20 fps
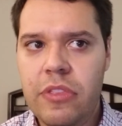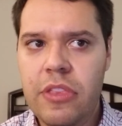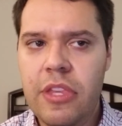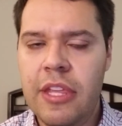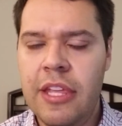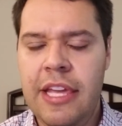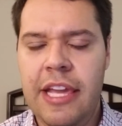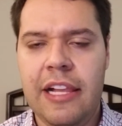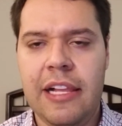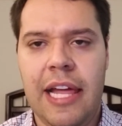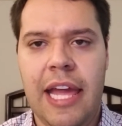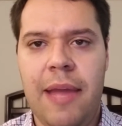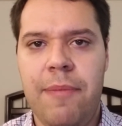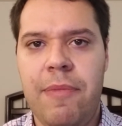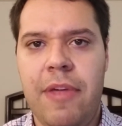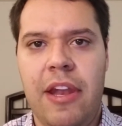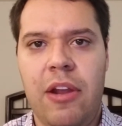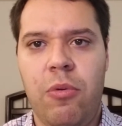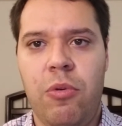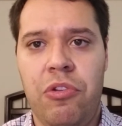He claimed
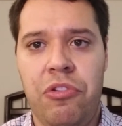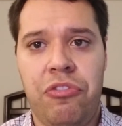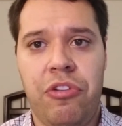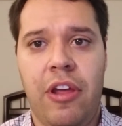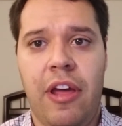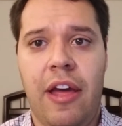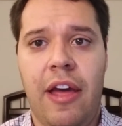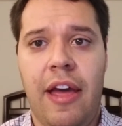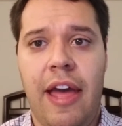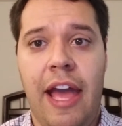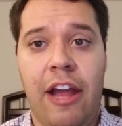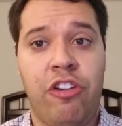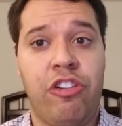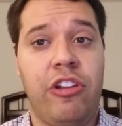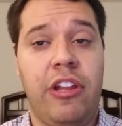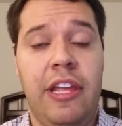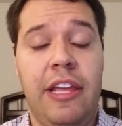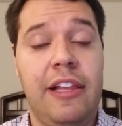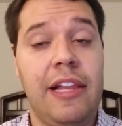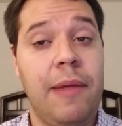that it was a
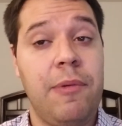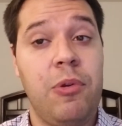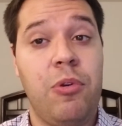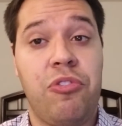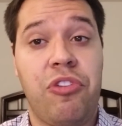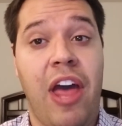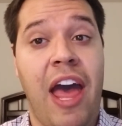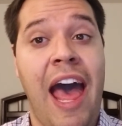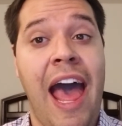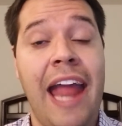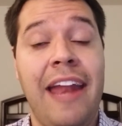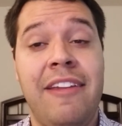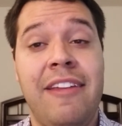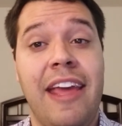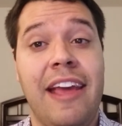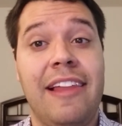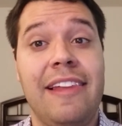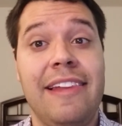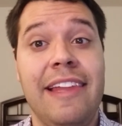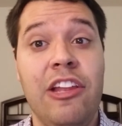
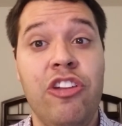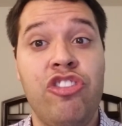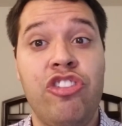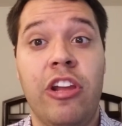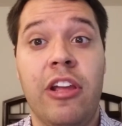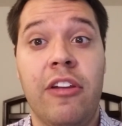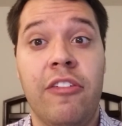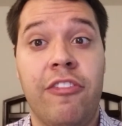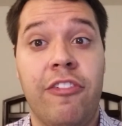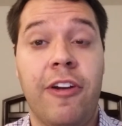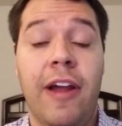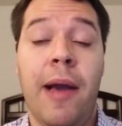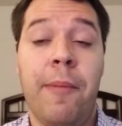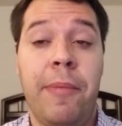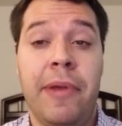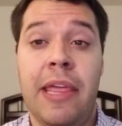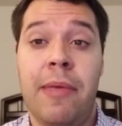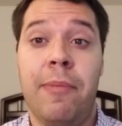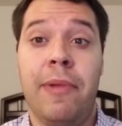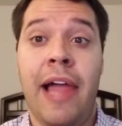high-tech lynching for
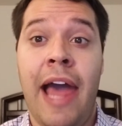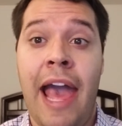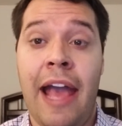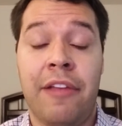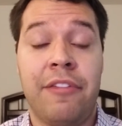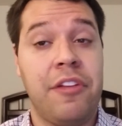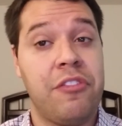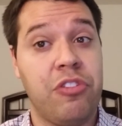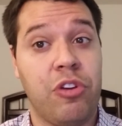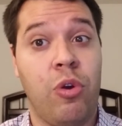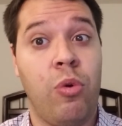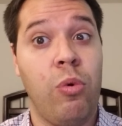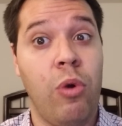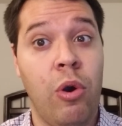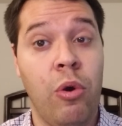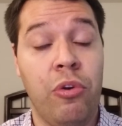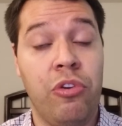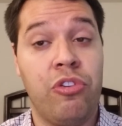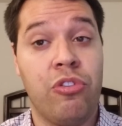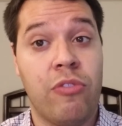uppity blacks. That's a
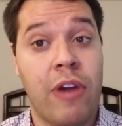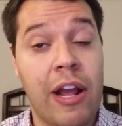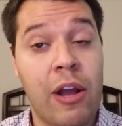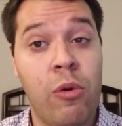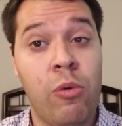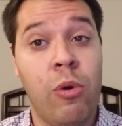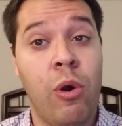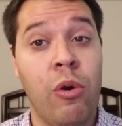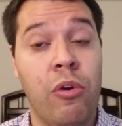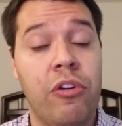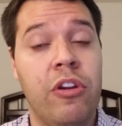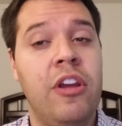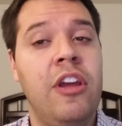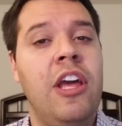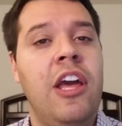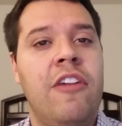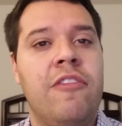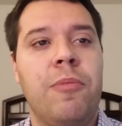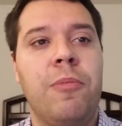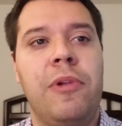quote, direct quote
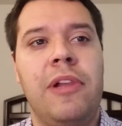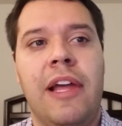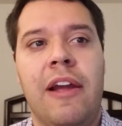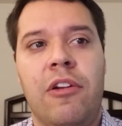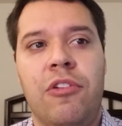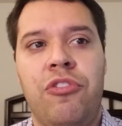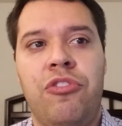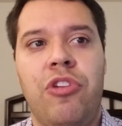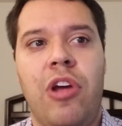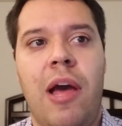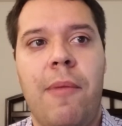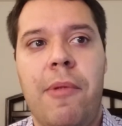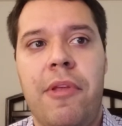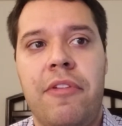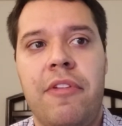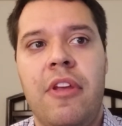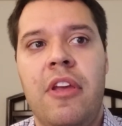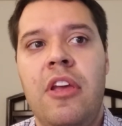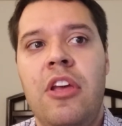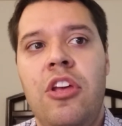from Clarence Thomas.
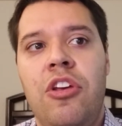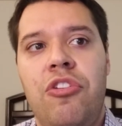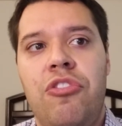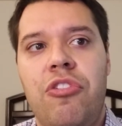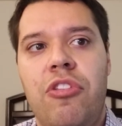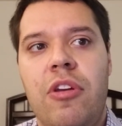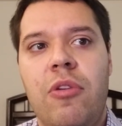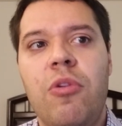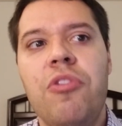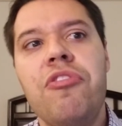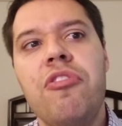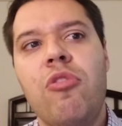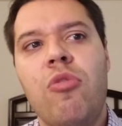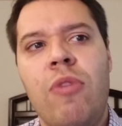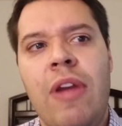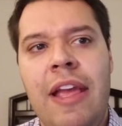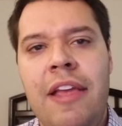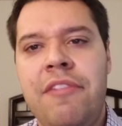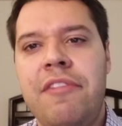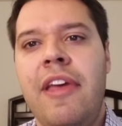So there was a
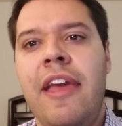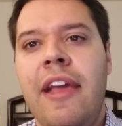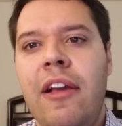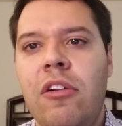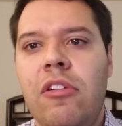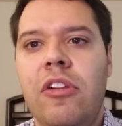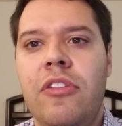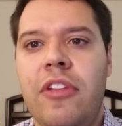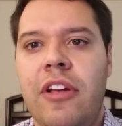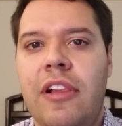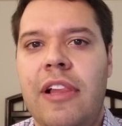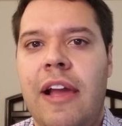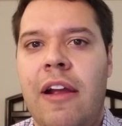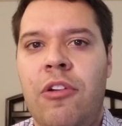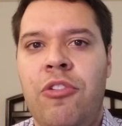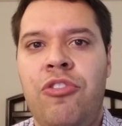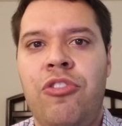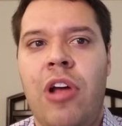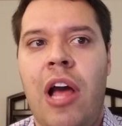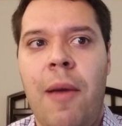race angle in the
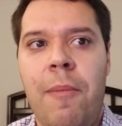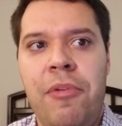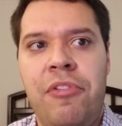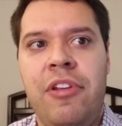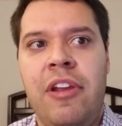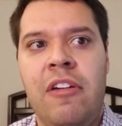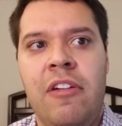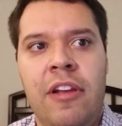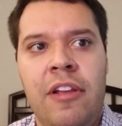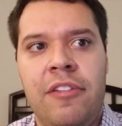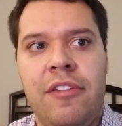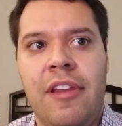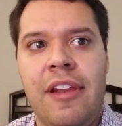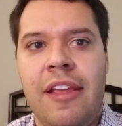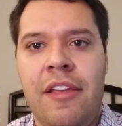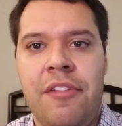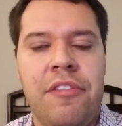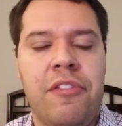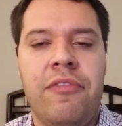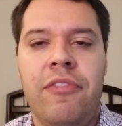Clarence Thomas hearings that
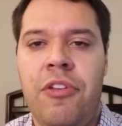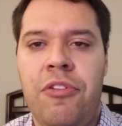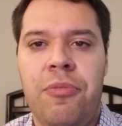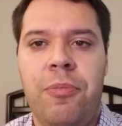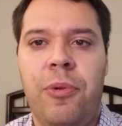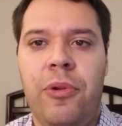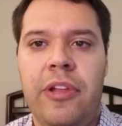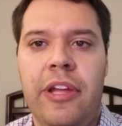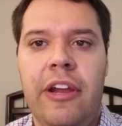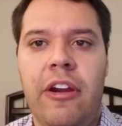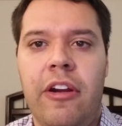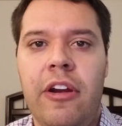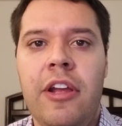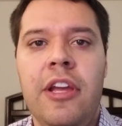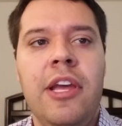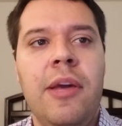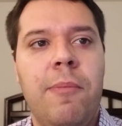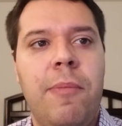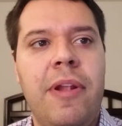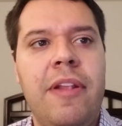isn't visible here,
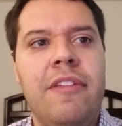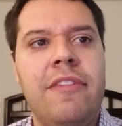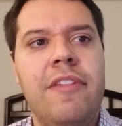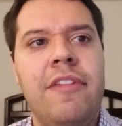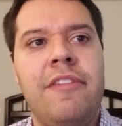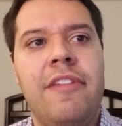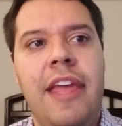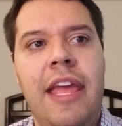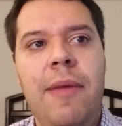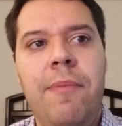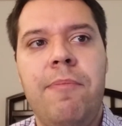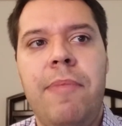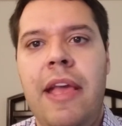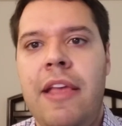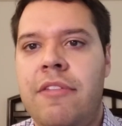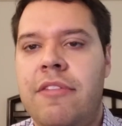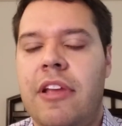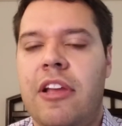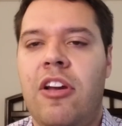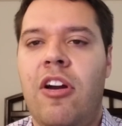but it's the same
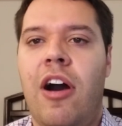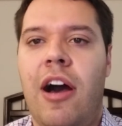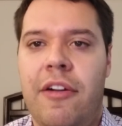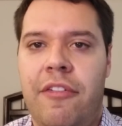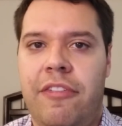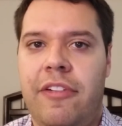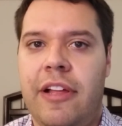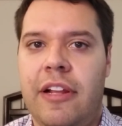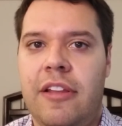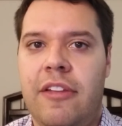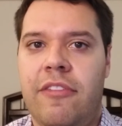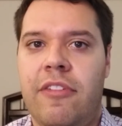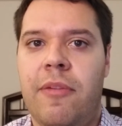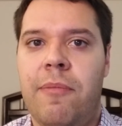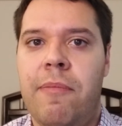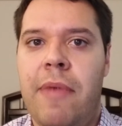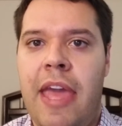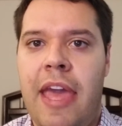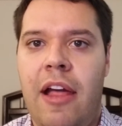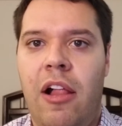basic conflict of a
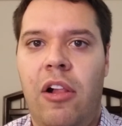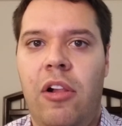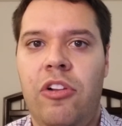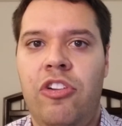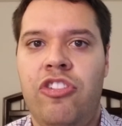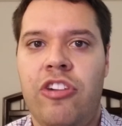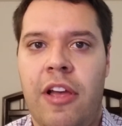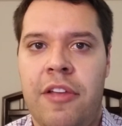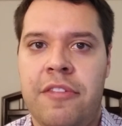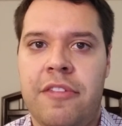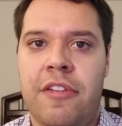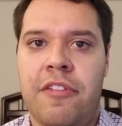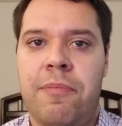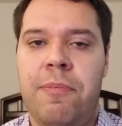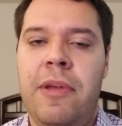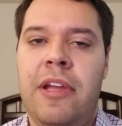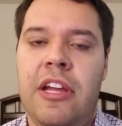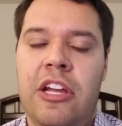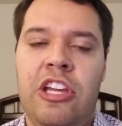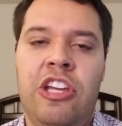male justice
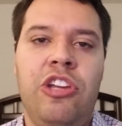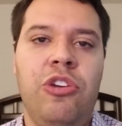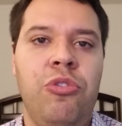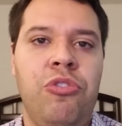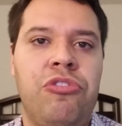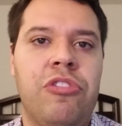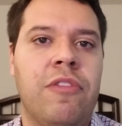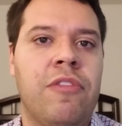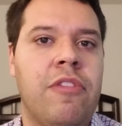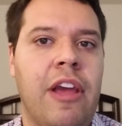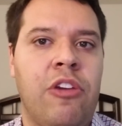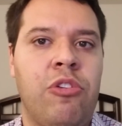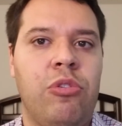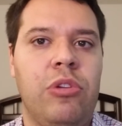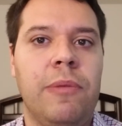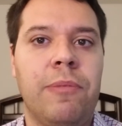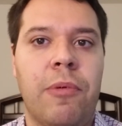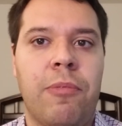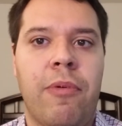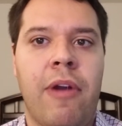being accused of sexual
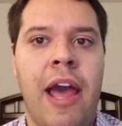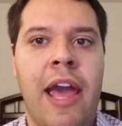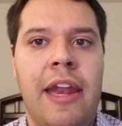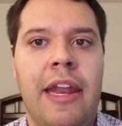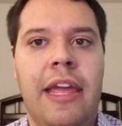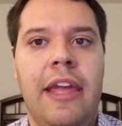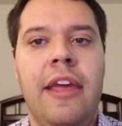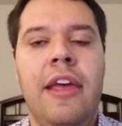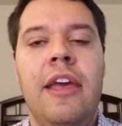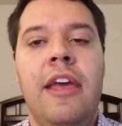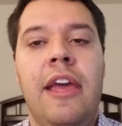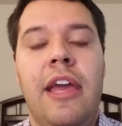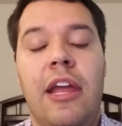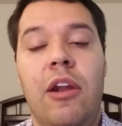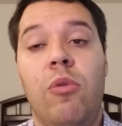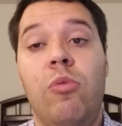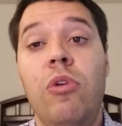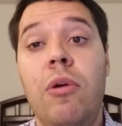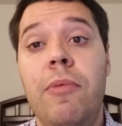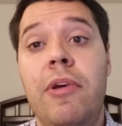impropriety and a
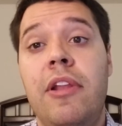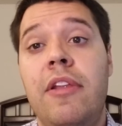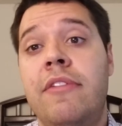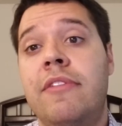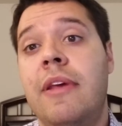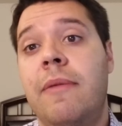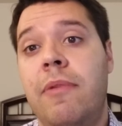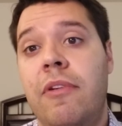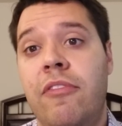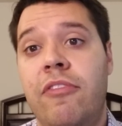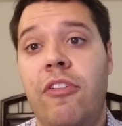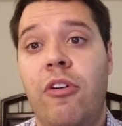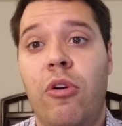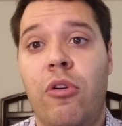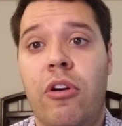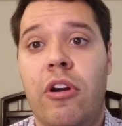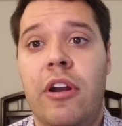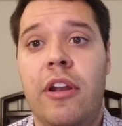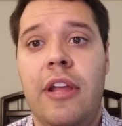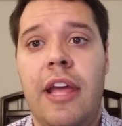woman stepping
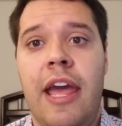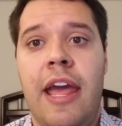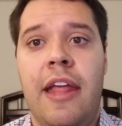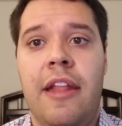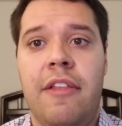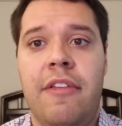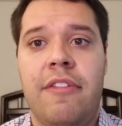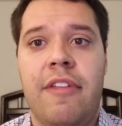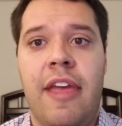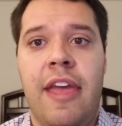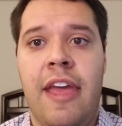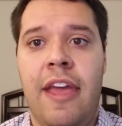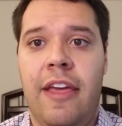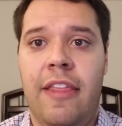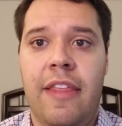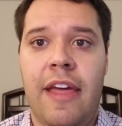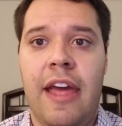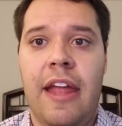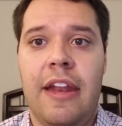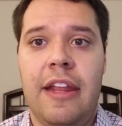forward and saying
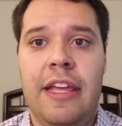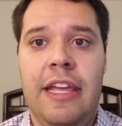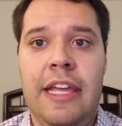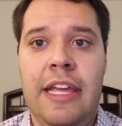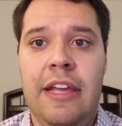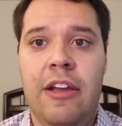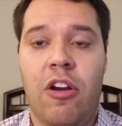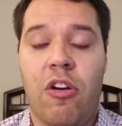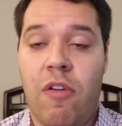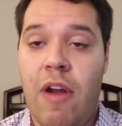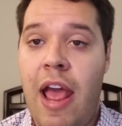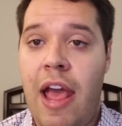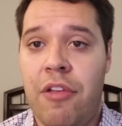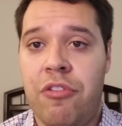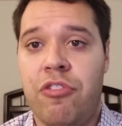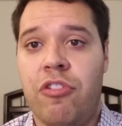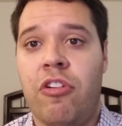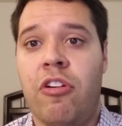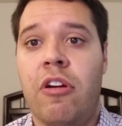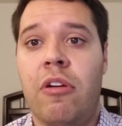that he
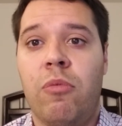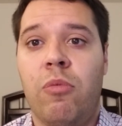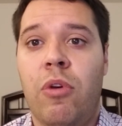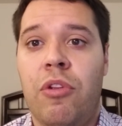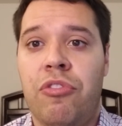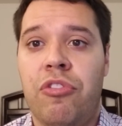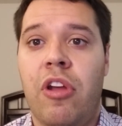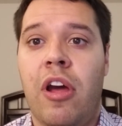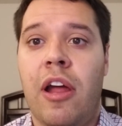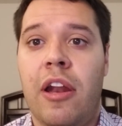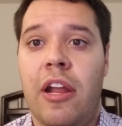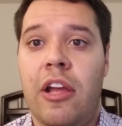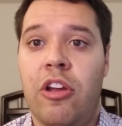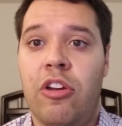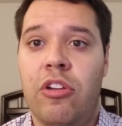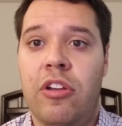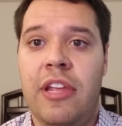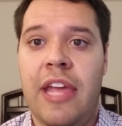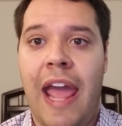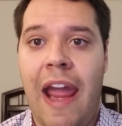harassed her and was not a
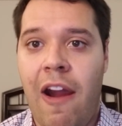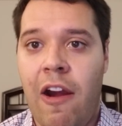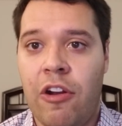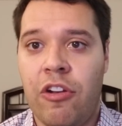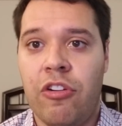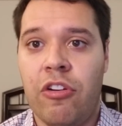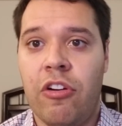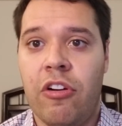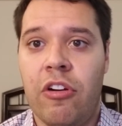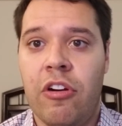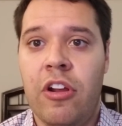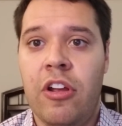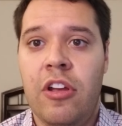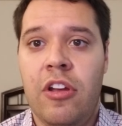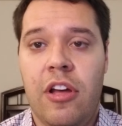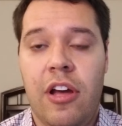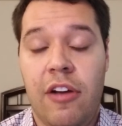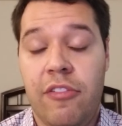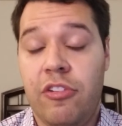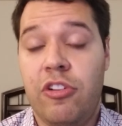good character
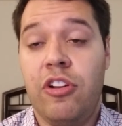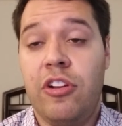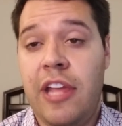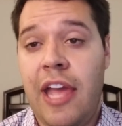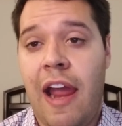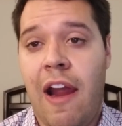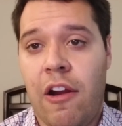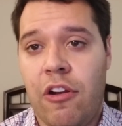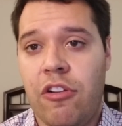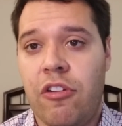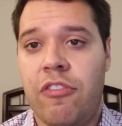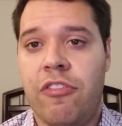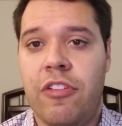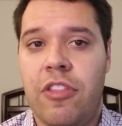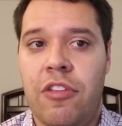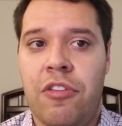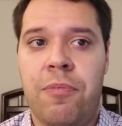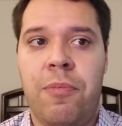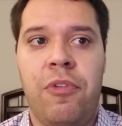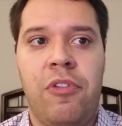for
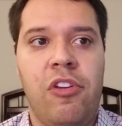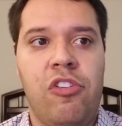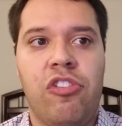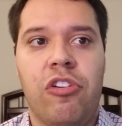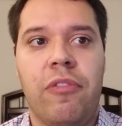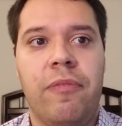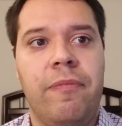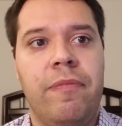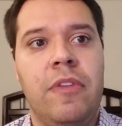this position.